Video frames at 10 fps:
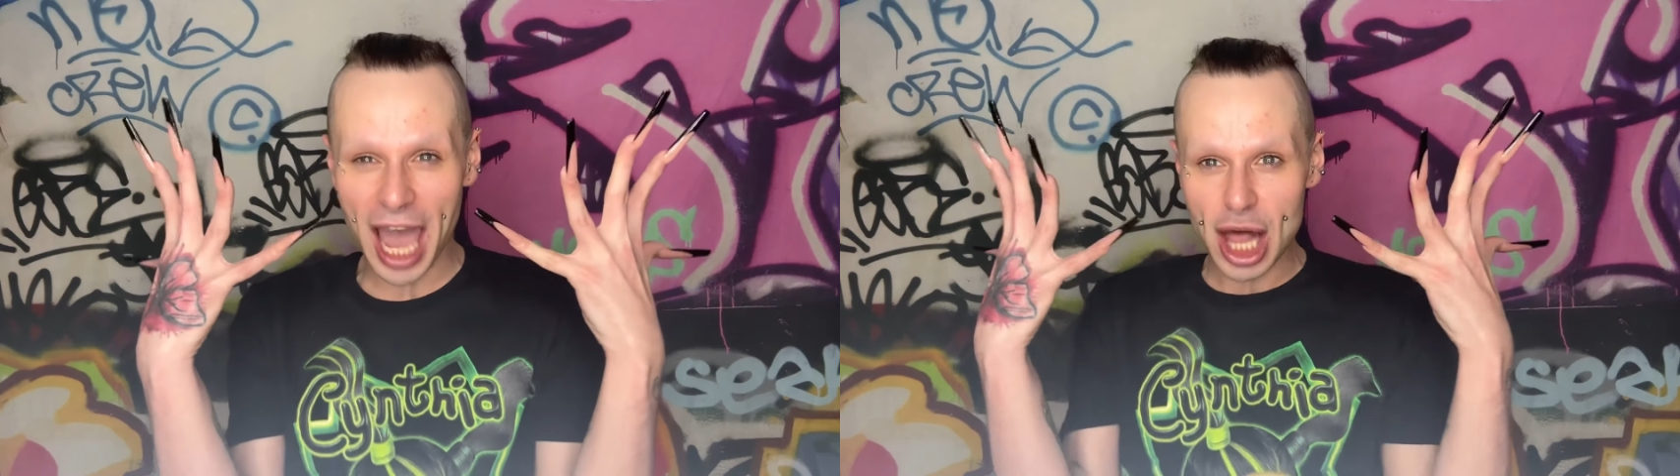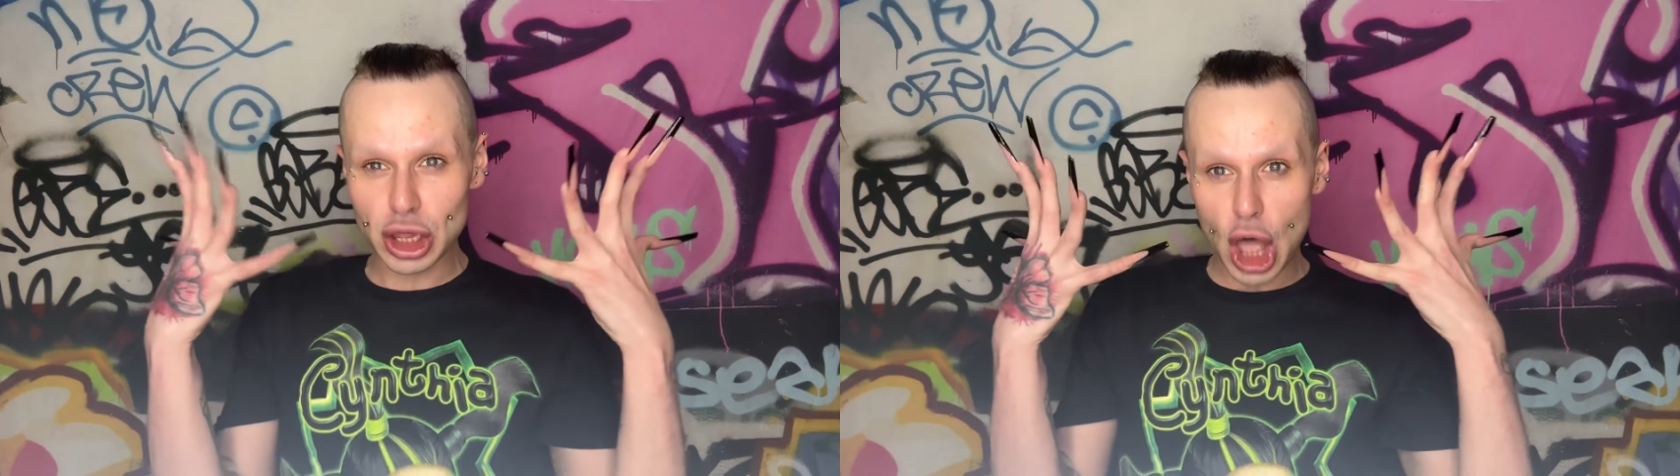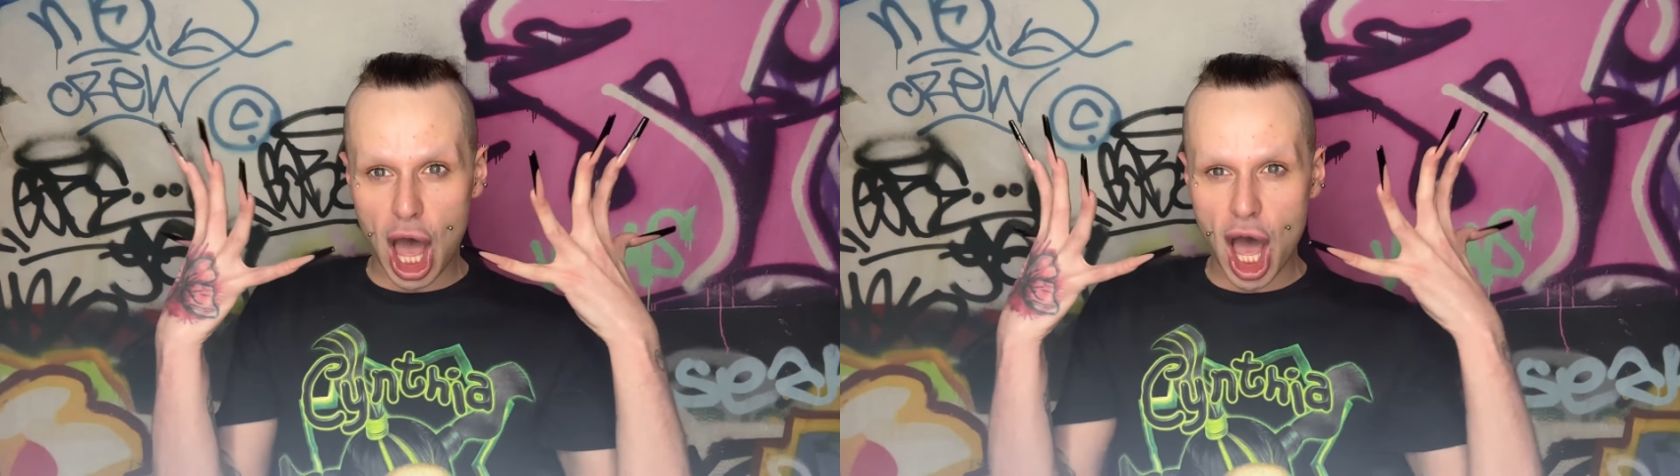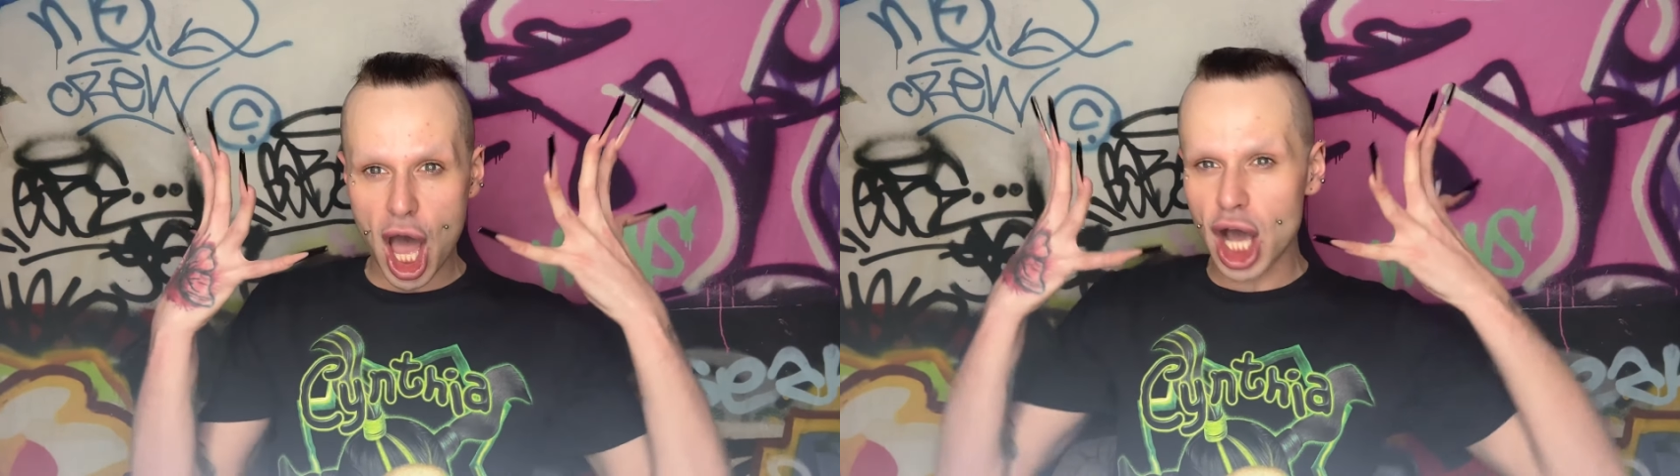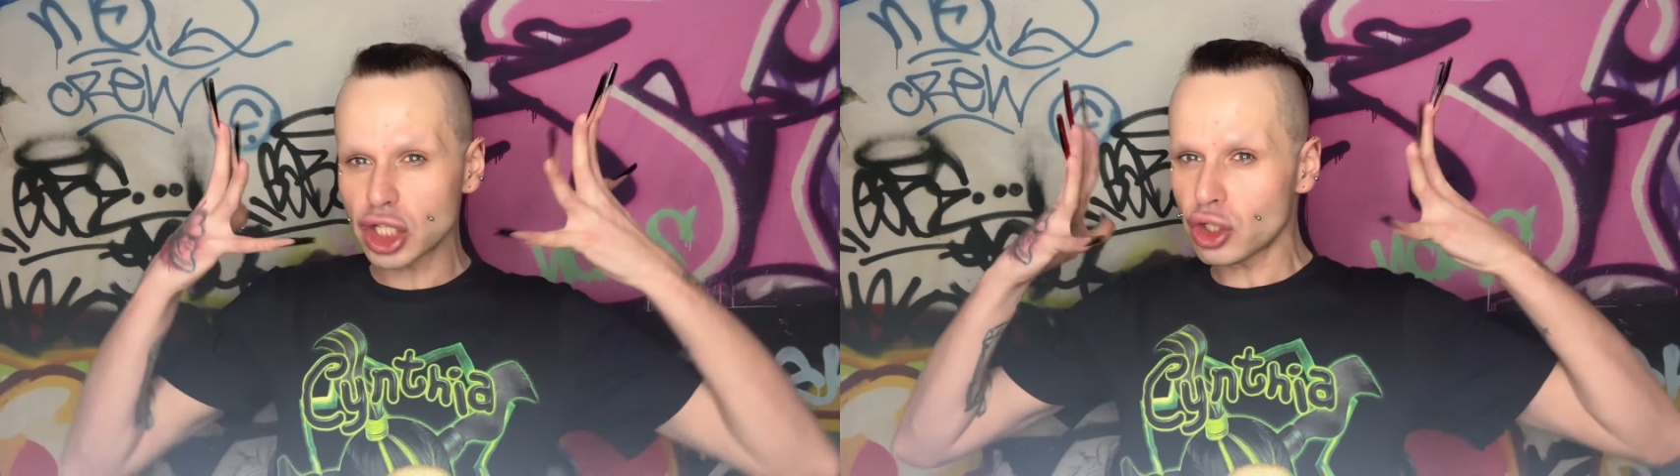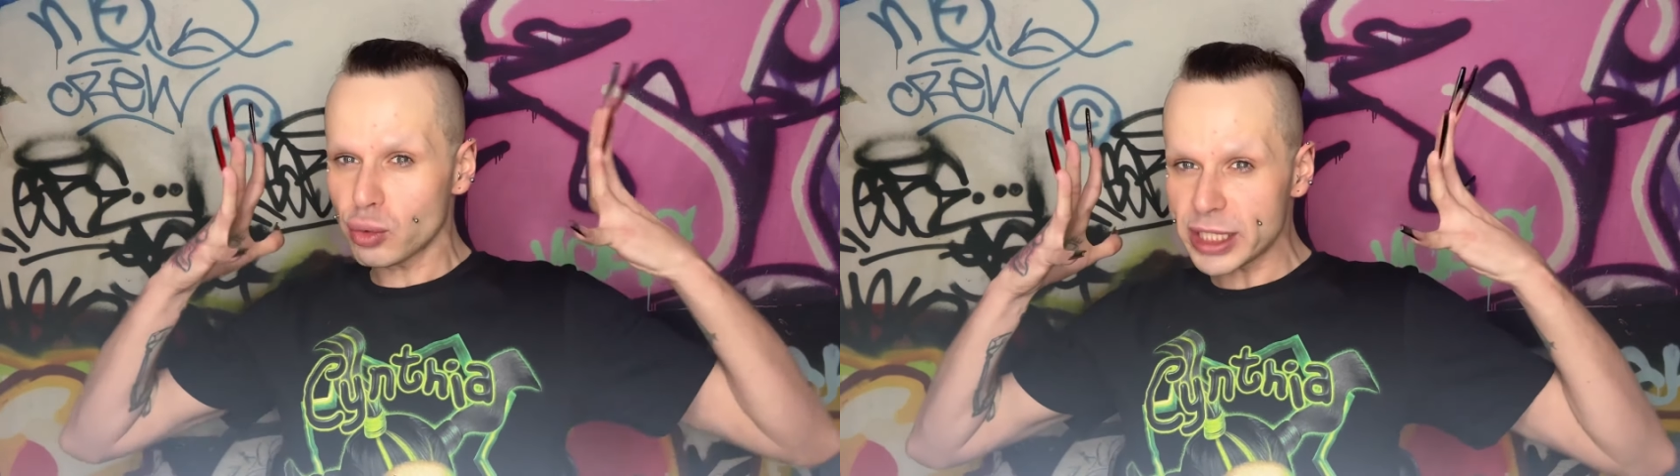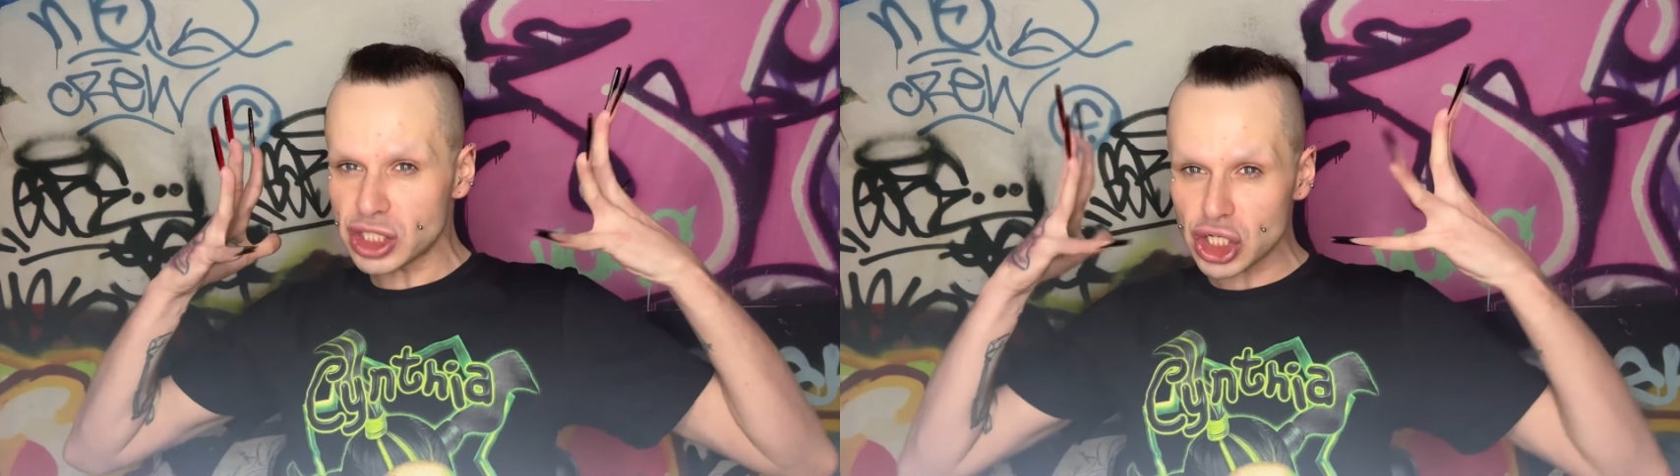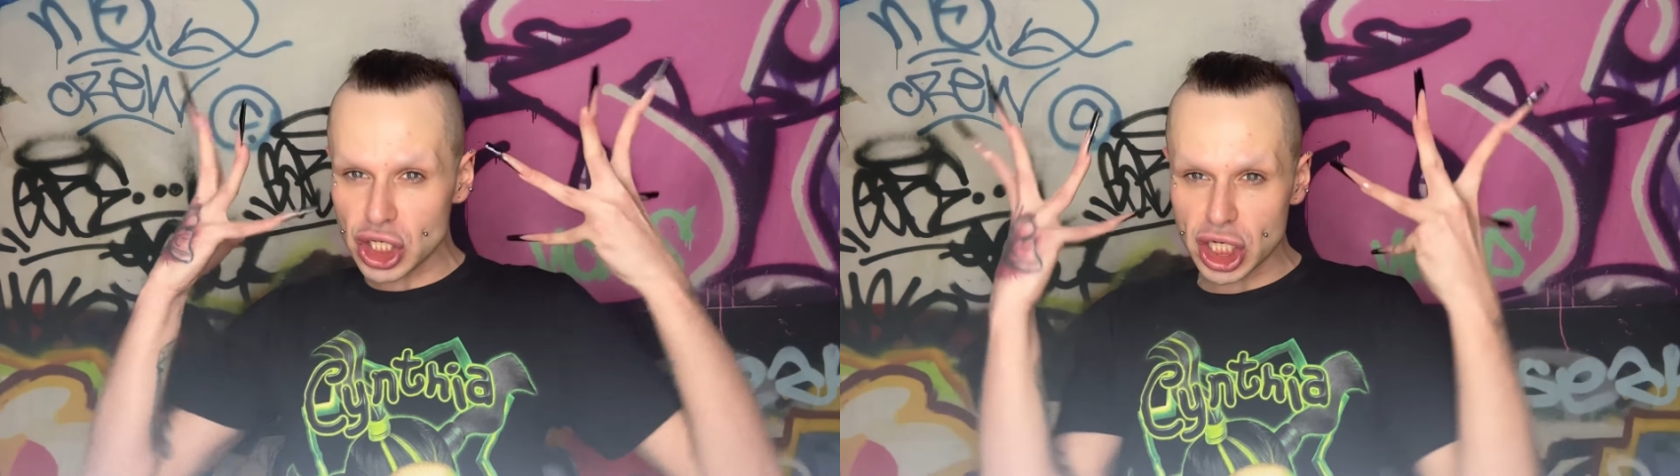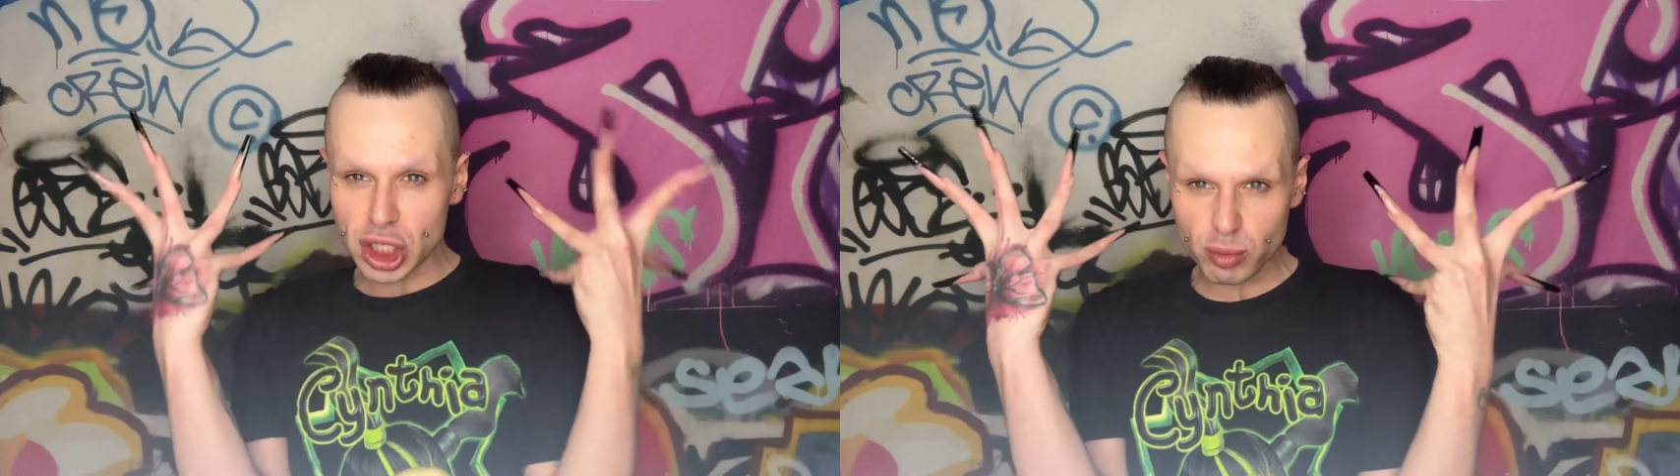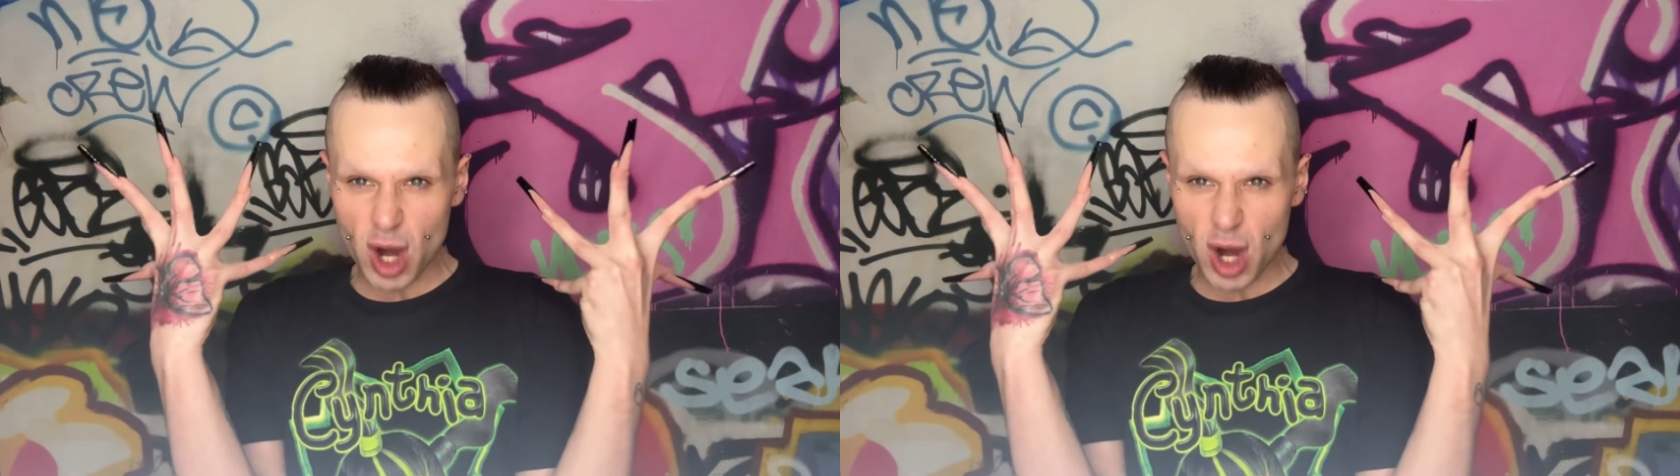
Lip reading: how long, creature.